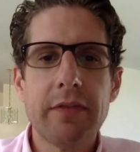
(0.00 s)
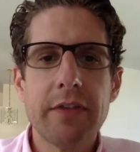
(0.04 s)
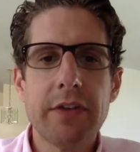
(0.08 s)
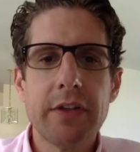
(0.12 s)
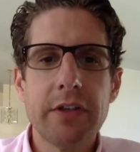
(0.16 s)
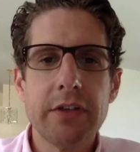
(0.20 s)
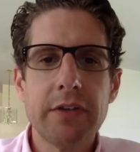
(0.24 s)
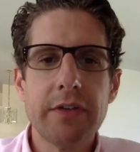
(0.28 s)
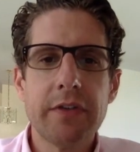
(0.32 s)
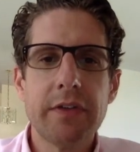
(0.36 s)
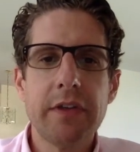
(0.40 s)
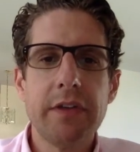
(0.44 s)
And
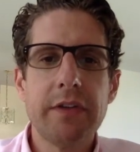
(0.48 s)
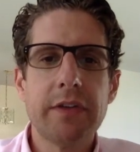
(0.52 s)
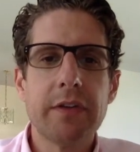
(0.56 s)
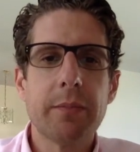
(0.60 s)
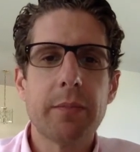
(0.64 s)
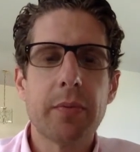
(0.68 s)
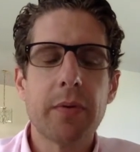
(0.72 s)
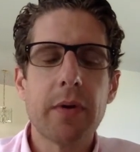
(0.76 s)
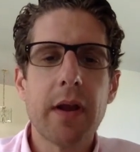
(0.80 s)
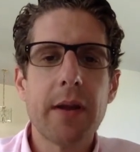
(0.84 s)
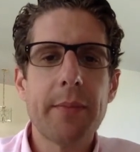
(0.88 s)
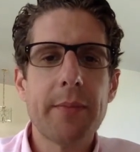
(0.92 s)
then you see some
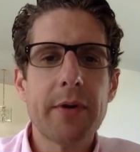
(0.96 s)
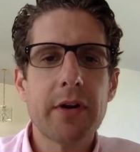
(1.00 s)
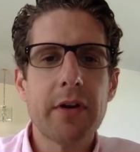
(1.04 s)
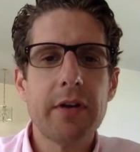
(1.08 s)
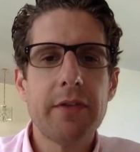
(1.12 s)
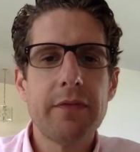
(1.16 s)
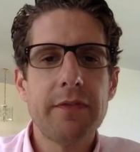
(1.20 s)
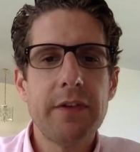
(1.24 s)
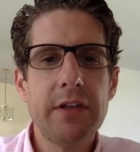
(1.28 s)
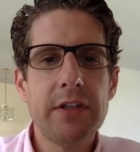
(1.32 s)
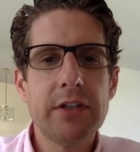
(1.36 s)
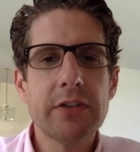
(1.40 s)
primary
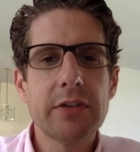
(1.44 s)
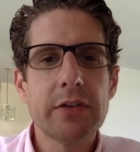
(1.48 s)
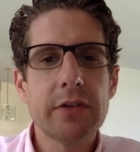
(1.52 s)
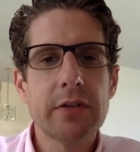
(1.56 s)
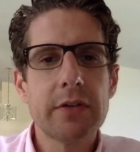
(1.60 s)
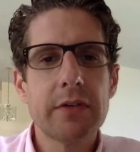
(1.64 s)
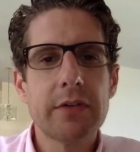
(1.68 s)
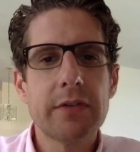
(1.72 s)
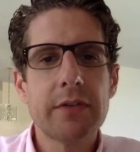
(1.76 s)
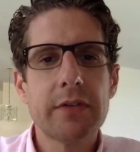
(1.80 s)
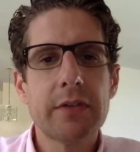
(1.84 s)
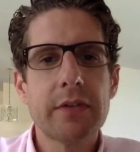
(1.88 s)

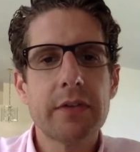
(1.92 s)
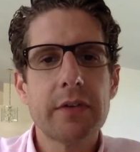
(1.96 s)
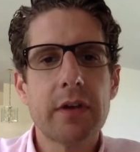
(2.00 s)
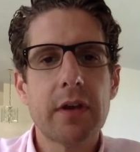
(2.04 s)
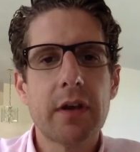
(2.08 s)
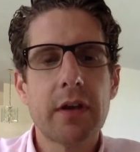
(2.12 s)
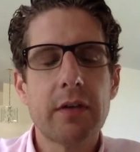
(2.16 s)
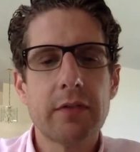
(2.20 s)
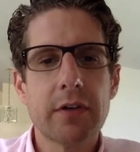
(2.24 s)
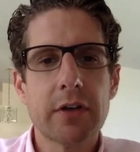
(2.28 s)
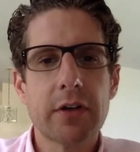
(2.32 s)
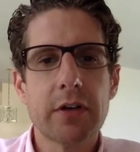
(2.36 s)
features
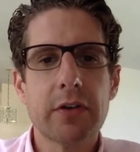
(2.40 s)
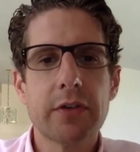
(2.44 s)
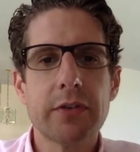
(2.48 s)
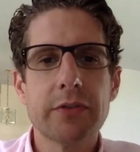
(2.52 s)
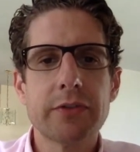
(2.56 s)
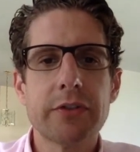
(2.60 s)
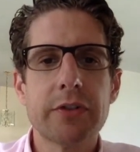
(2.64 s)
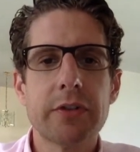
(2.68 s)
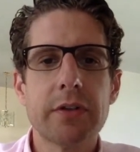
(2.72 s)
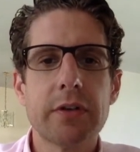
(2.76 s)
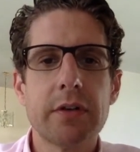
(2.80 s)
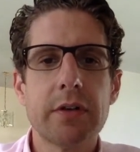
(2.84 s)
of a
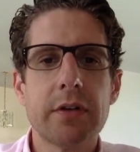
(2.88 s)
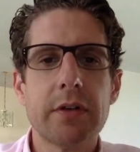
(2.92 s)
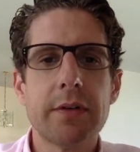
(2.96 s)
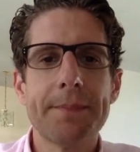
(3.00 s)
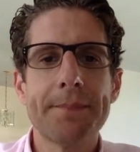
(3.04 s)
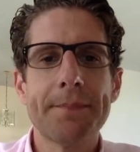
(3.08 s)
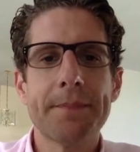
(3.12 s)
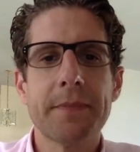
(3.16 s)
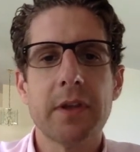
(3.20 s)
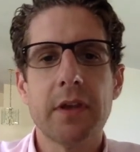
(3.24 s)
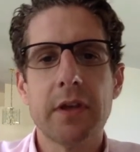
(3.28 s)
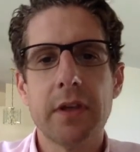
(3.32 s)
culture,
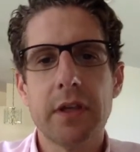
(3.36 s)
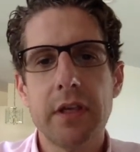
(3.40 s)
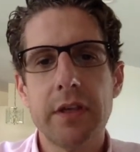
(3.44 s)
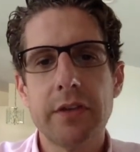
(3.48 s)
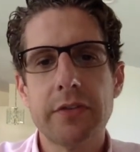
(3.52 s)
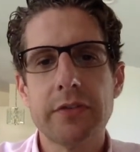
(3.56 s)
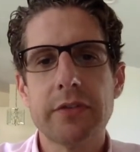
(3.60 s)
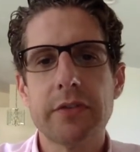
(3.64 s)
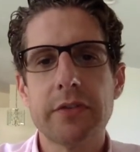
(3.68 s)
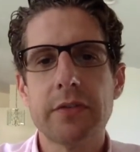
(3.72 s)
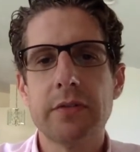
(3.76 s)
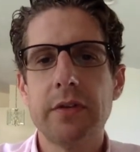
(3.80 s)
a
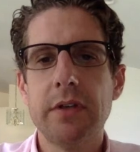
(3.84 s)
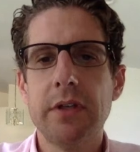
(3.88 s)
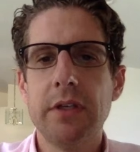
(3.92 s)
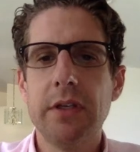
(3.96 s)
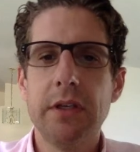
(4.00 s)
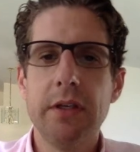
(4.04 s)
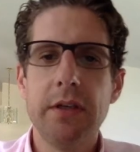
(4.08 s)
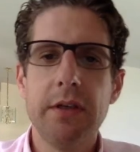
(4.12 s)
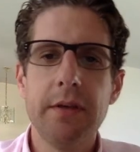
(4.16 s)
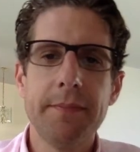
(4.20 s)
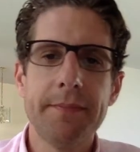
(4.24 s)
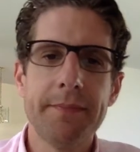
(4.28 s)

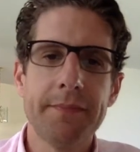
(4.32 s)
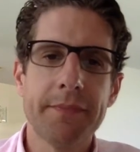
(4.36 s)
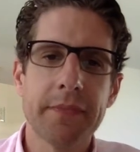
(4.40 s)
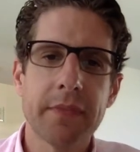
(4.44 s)
history,